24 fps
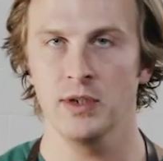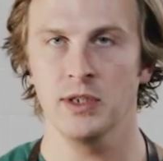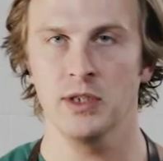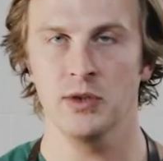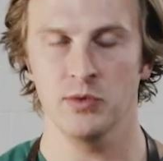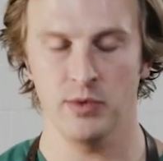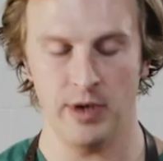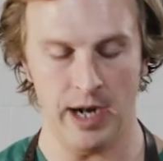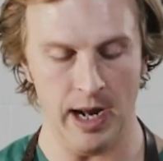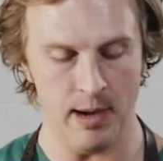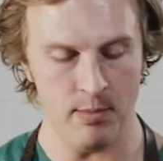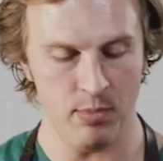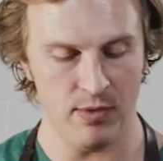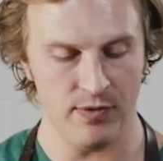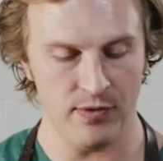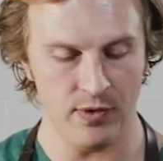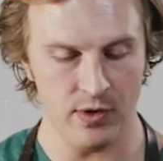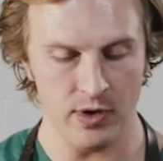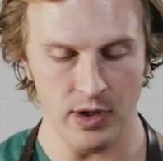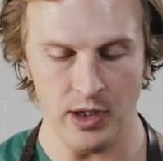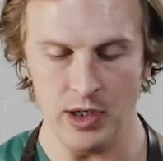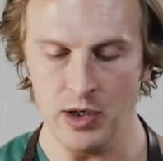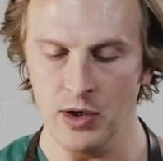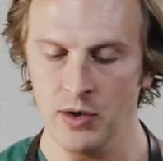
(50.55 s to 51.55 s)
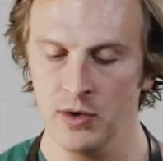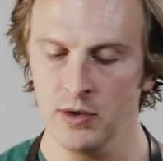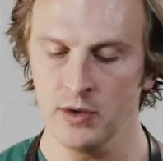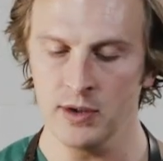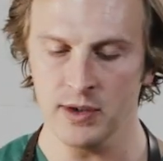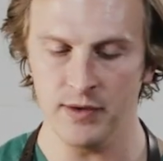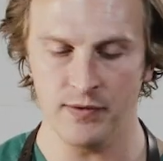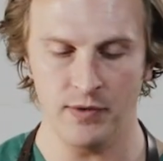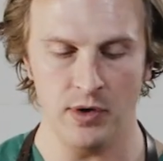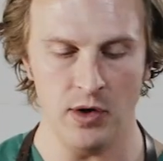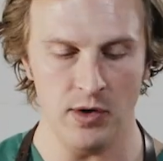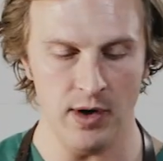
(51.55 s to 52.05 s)
this is what I prefer to
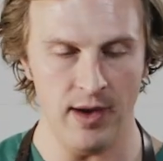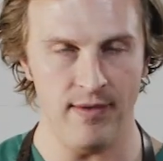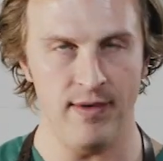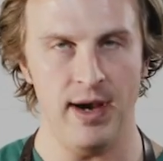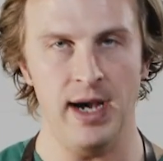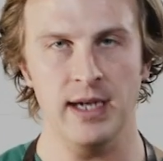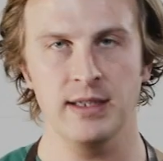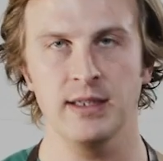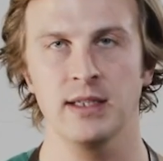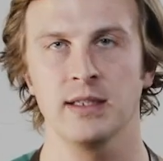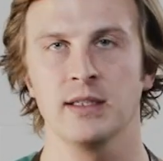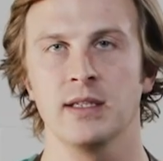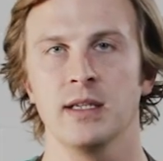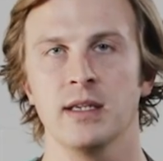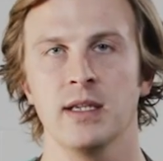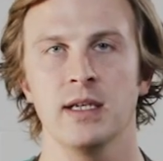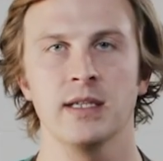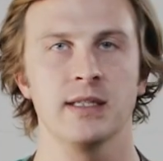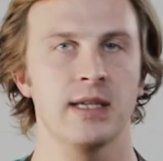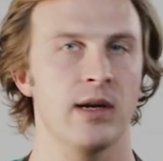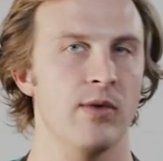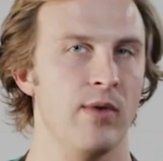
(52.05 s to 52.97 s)
use. If you don't have access to this,